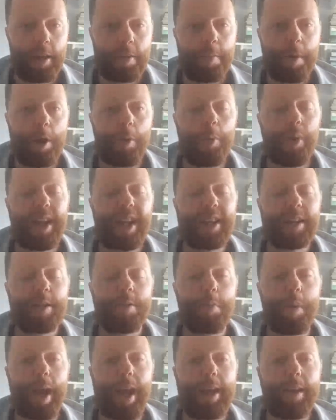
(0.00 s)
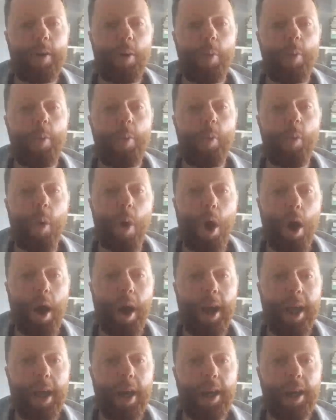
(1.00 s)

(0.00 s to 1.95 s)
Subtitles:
but I would explain why